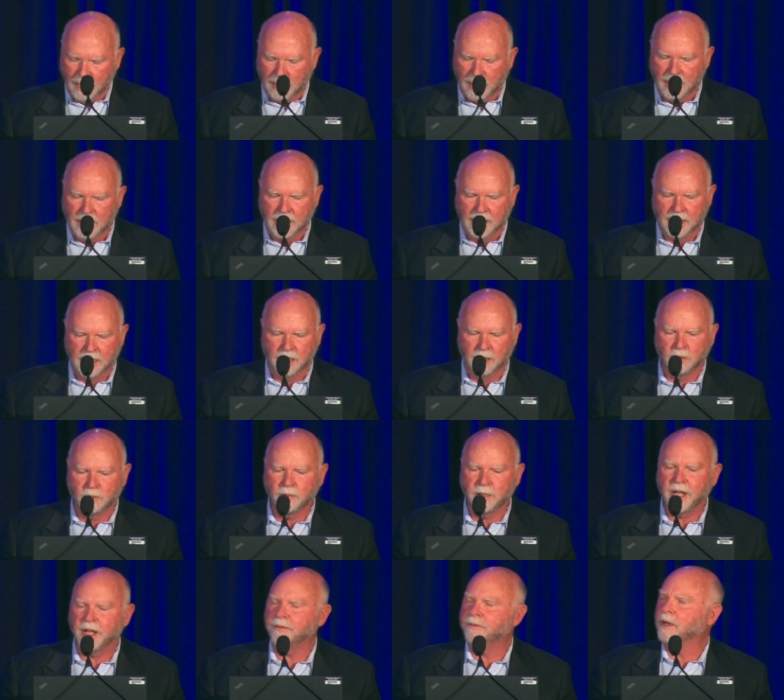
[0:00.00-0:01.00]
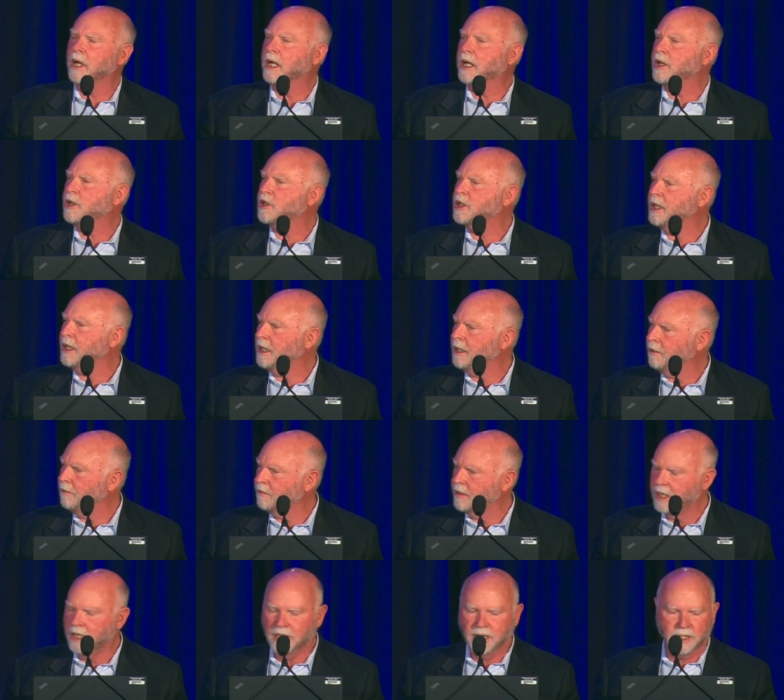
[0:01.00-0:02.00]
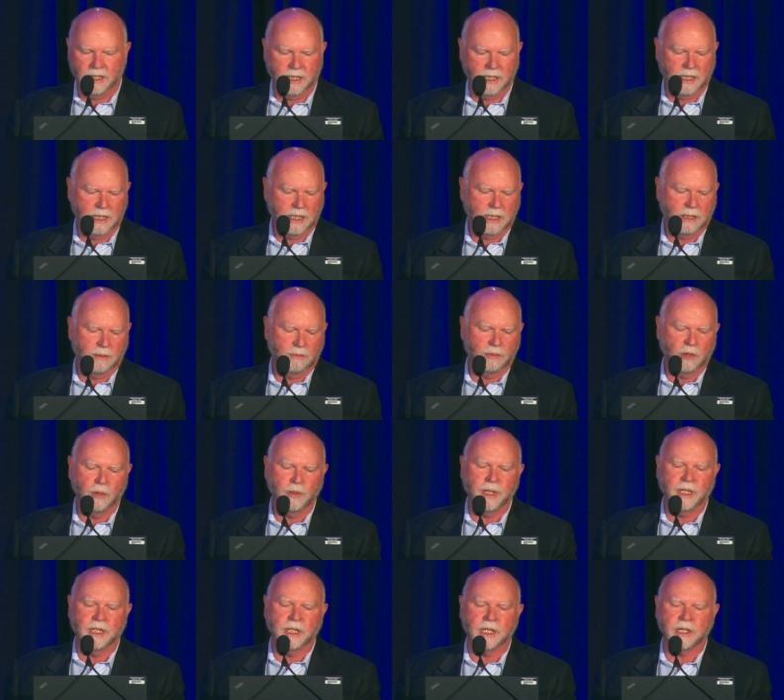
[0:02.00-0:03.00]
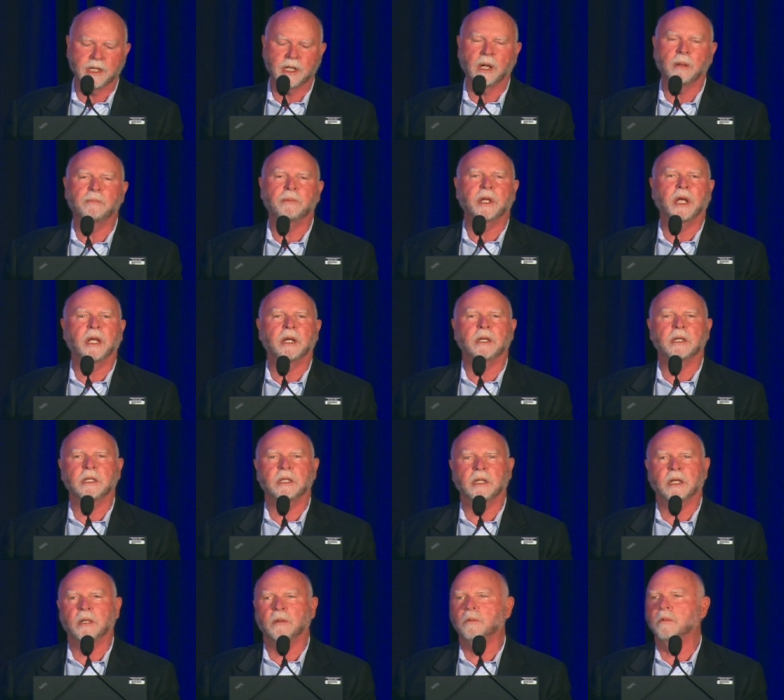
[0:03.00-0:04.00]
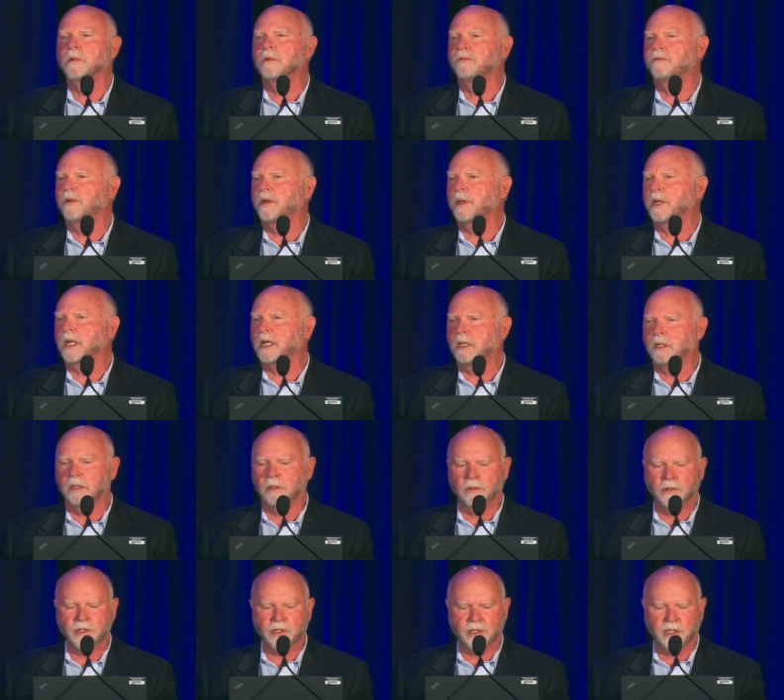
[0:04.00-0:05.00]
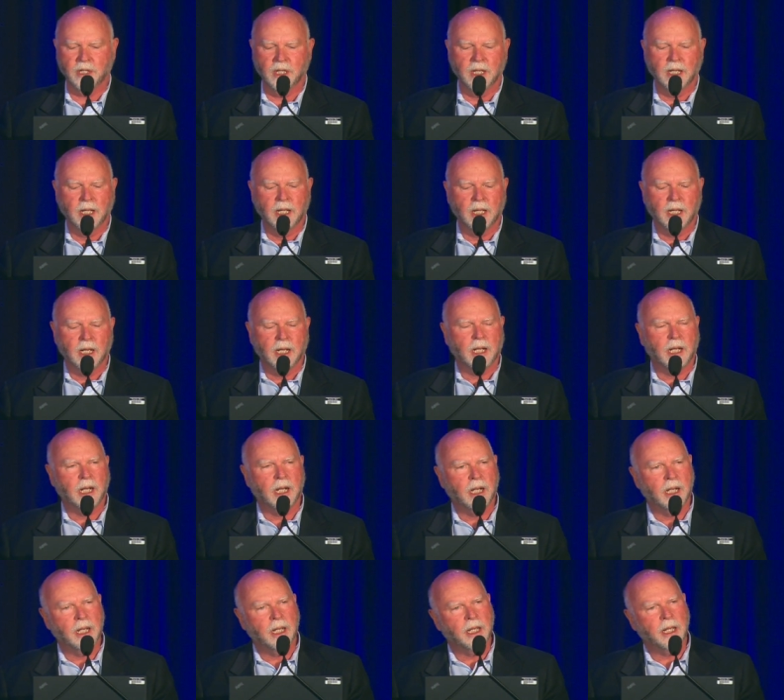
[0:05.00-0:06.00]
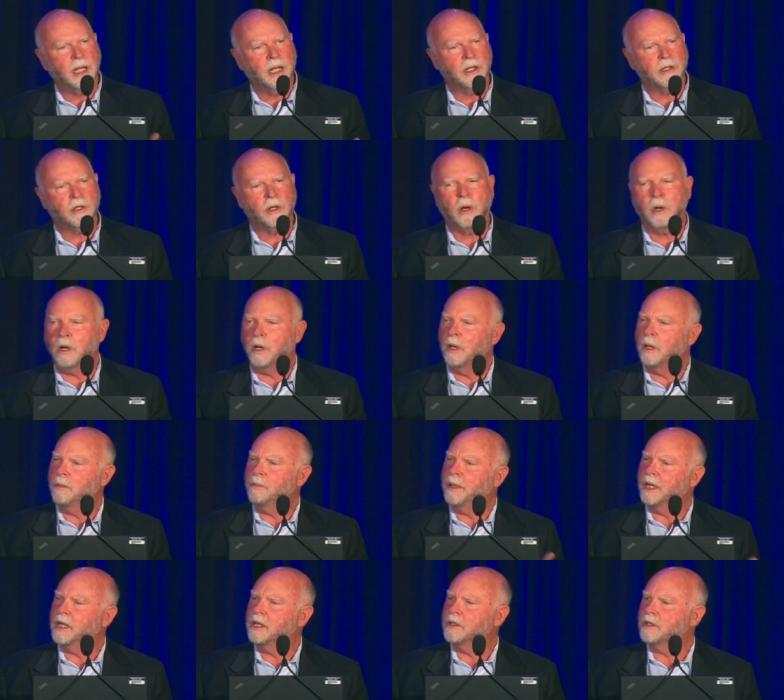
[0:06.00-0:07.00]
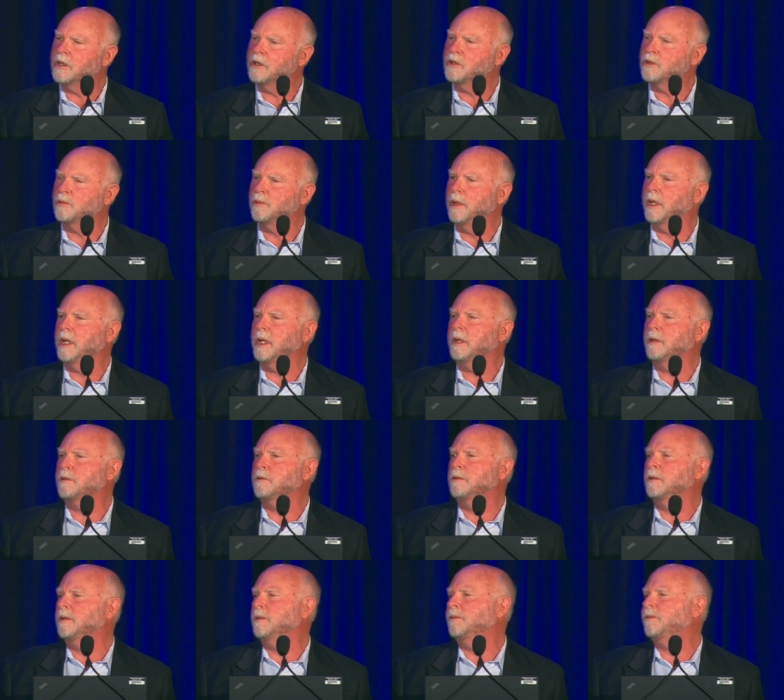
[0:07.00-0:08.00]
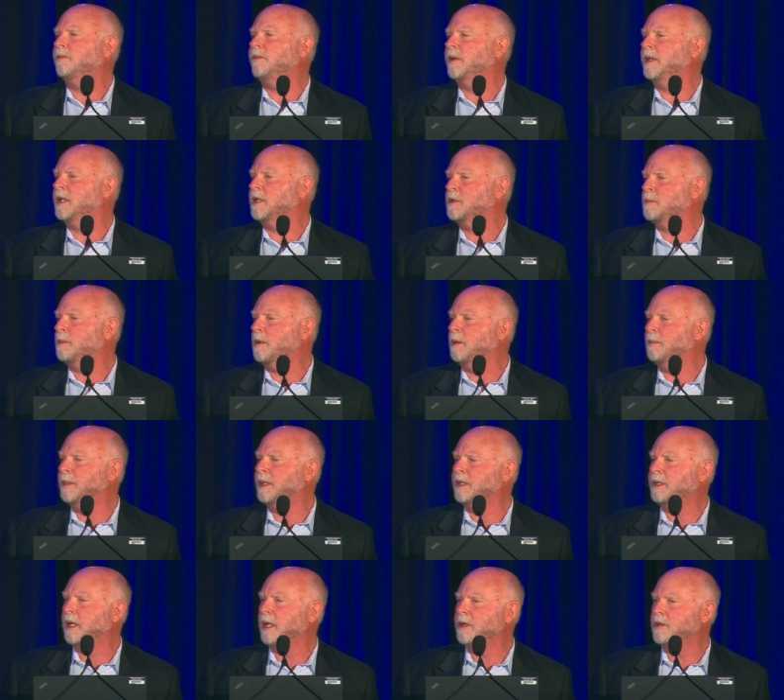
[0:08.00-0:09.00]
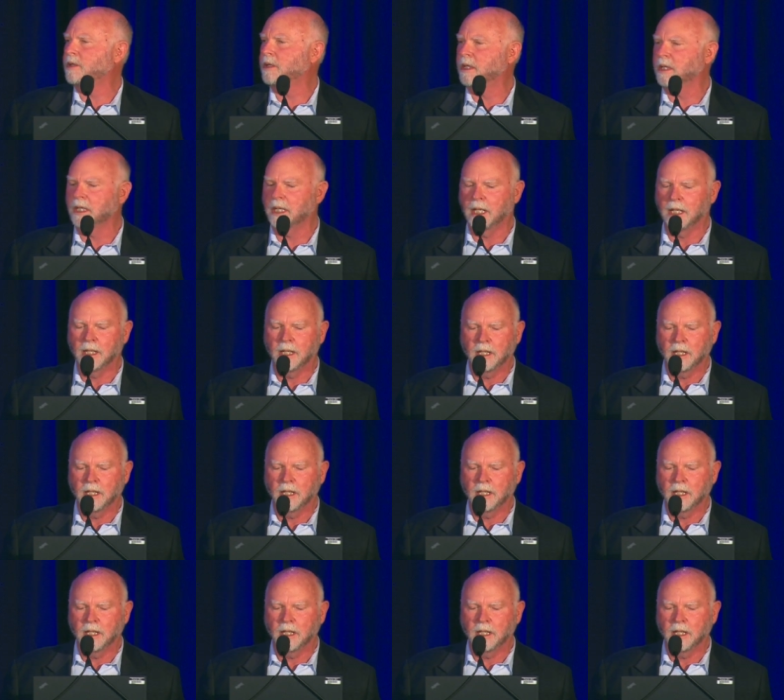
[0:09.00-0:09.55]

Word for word: Uh, we have not achieved in uh, booting this up yet. Uh, we're very close, uh, and it's hard because it's iterative experimentation